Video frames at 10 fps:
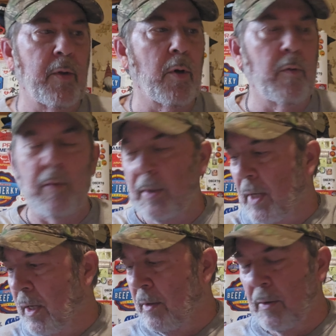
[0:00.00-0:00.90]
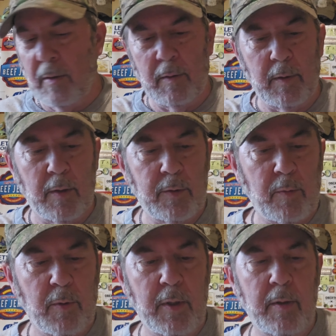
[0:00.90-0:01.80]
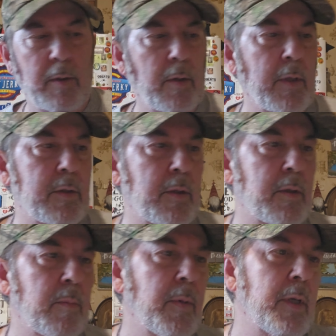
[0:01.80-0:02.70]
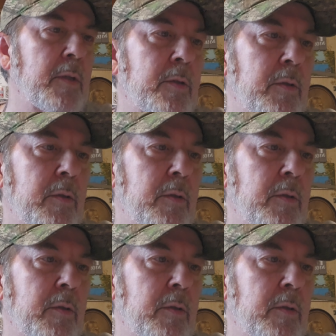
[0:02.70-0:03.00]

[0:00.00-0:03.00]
they're over $1 elsewhere. Oh, that's the tomato